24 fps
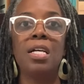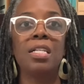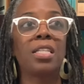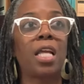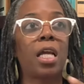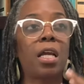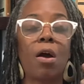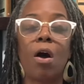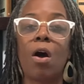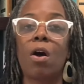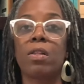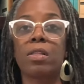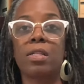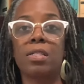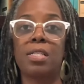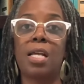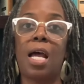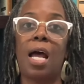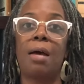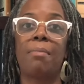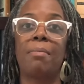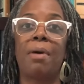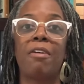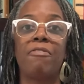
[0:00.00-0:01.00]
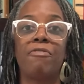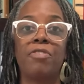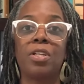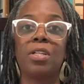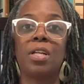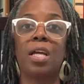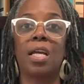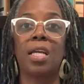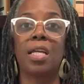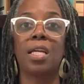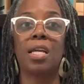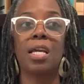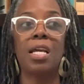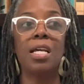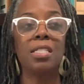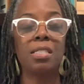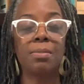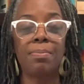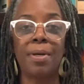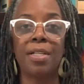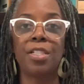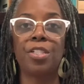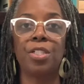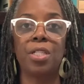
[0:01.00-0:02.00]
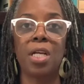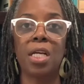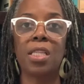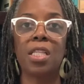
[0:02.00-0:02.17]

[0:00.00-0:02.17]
Like, all the time, I feel like, especially